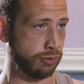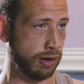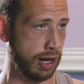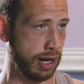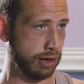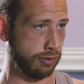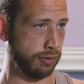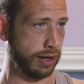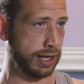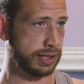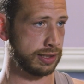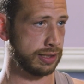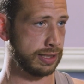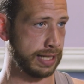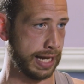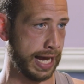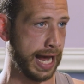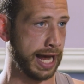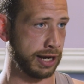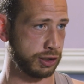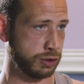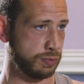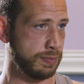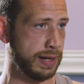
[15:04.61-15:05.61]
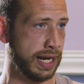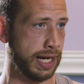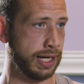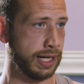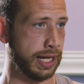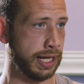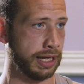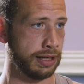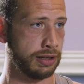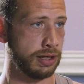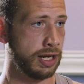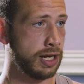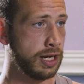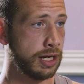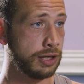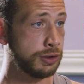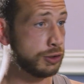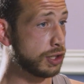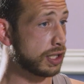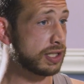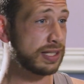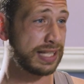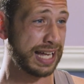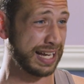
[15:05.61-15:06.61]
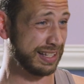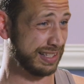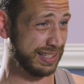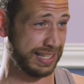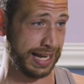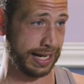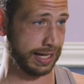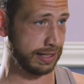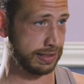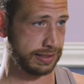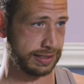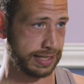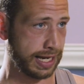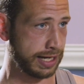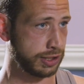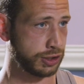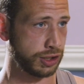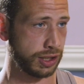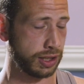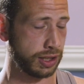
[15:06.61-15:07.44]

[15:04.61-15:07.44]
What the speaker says: with the progress that Ash made in just that second